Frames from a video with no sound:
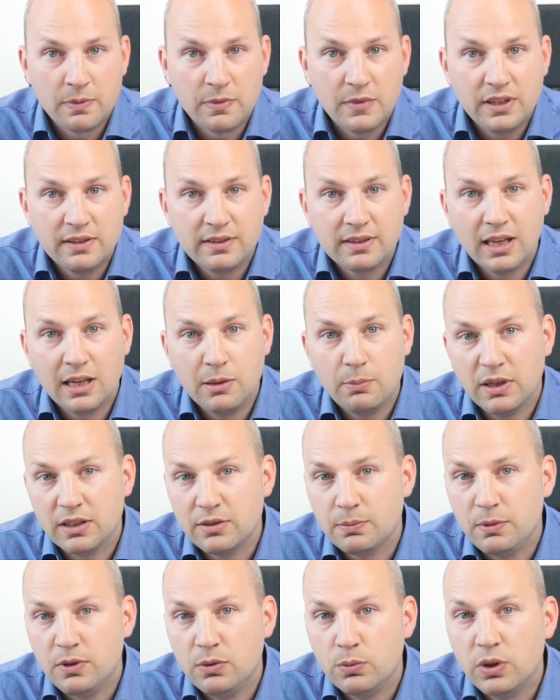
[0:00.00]
This can
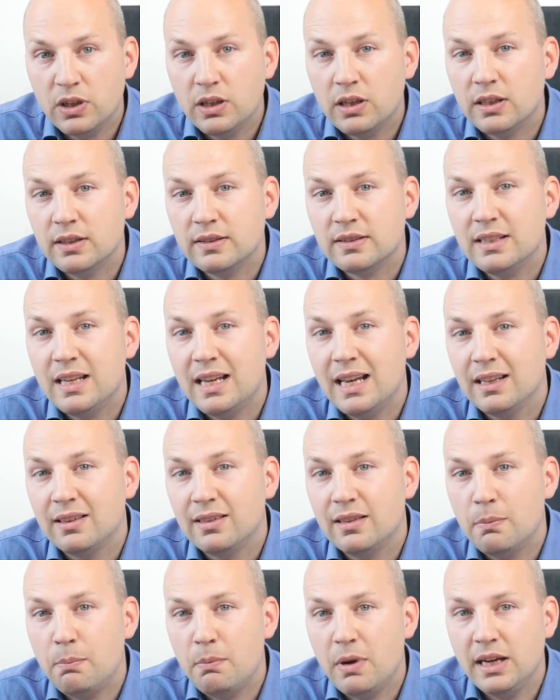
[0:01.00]
best be witnessed
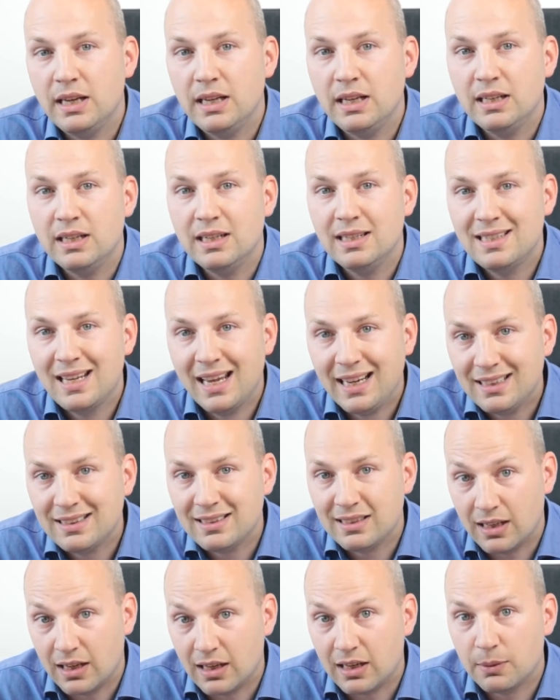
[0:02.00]
at the many tech
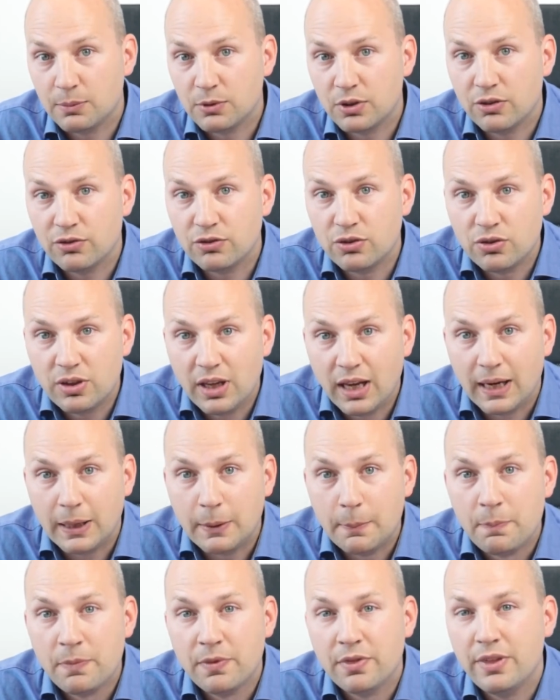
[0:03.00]
startups of today.
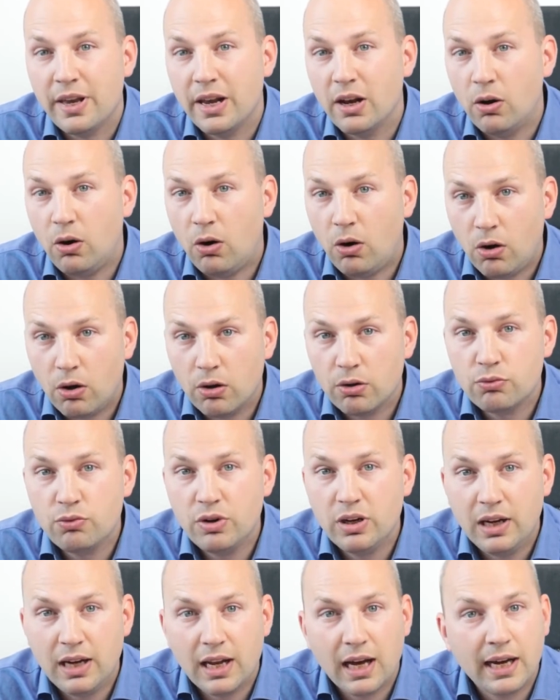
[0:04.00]
They all
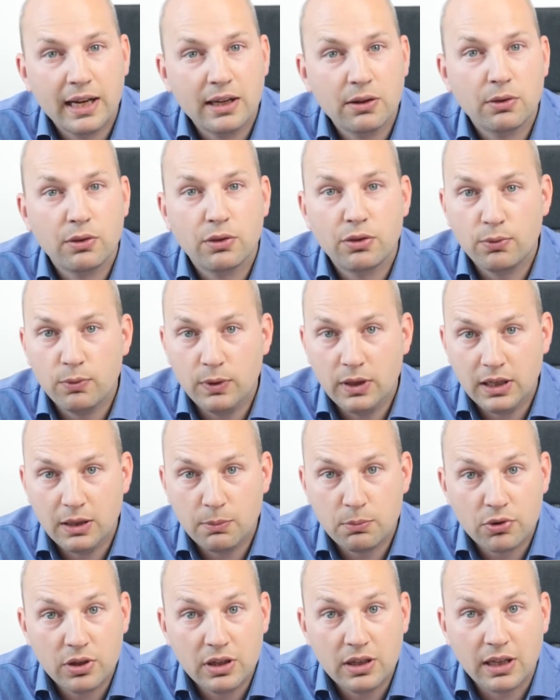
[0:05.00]
rely on
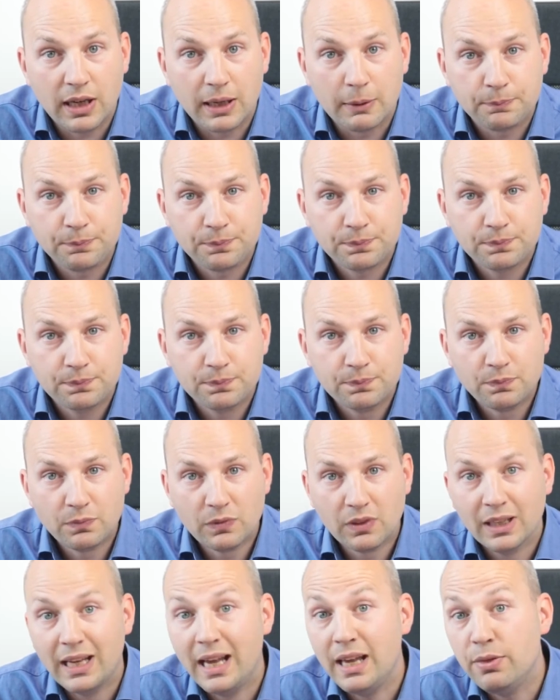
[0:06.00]
3D printing,
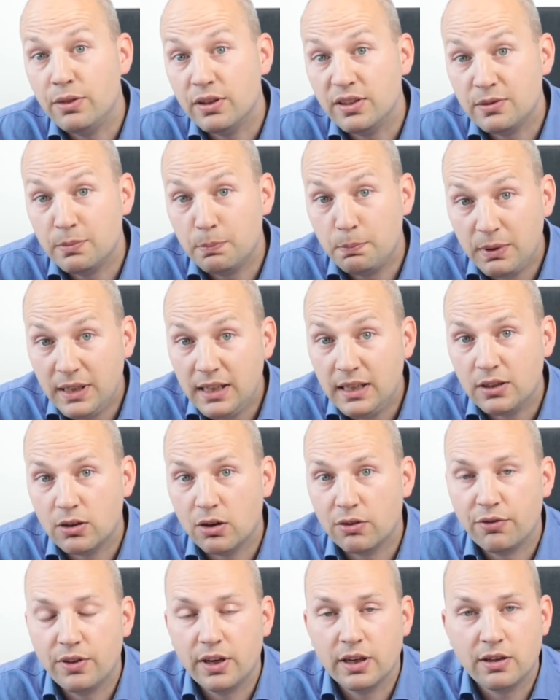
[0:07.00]
and the speed
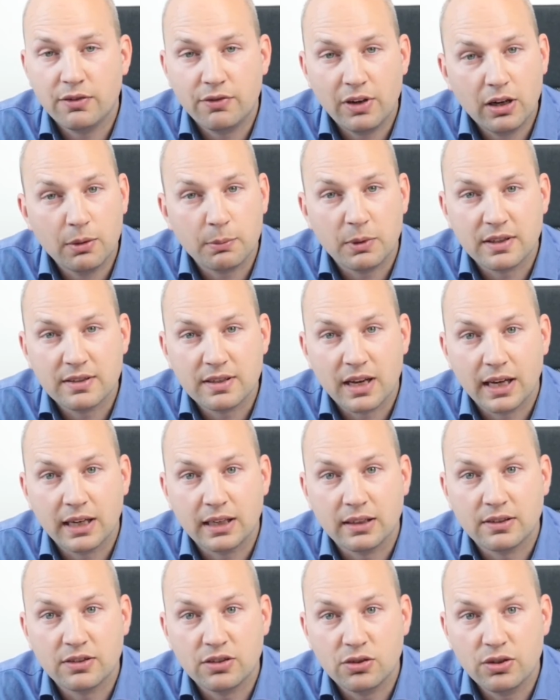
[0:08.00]
of their development
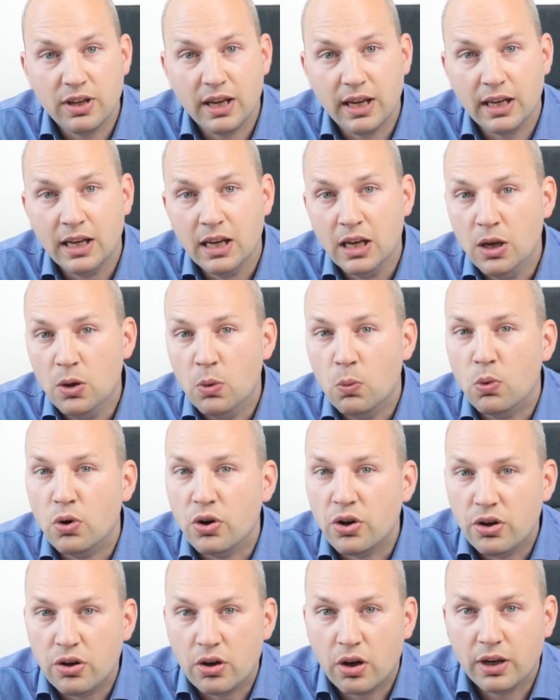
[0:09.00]
cycles today
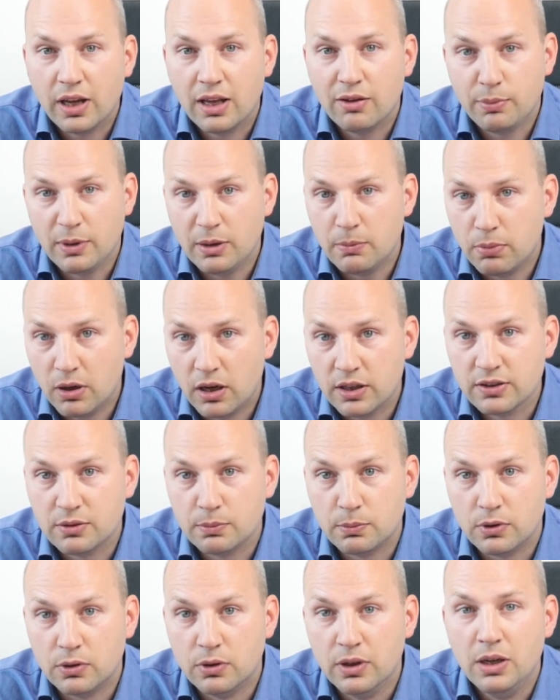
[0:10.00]
would not have been
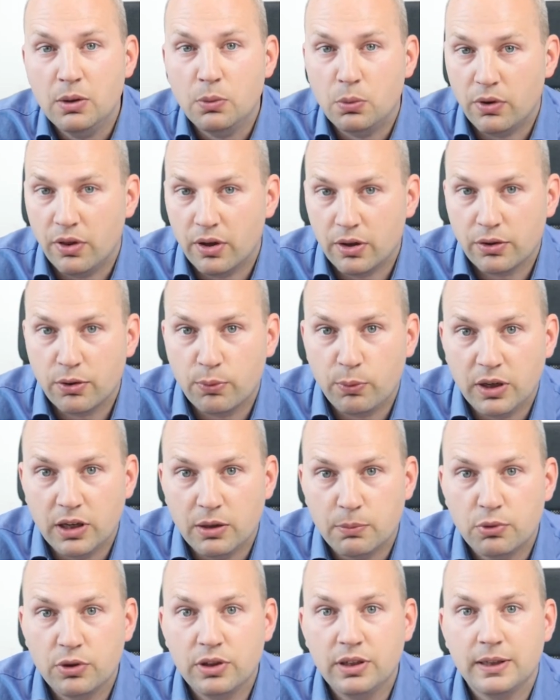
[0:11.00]
possible without
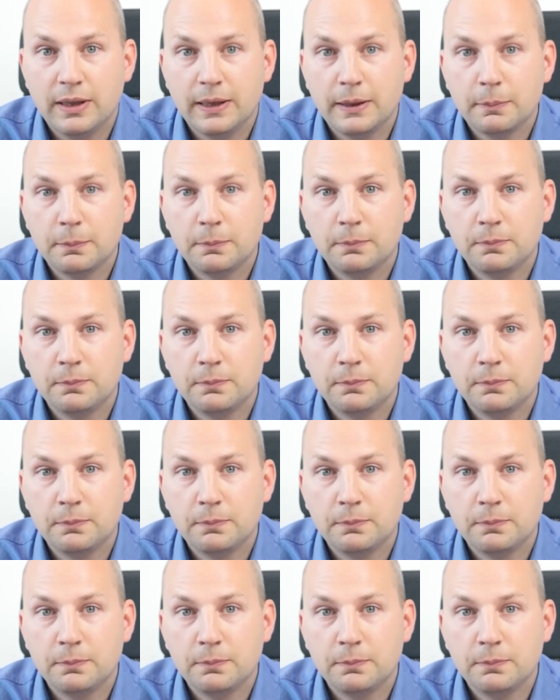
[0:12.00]
3D printing.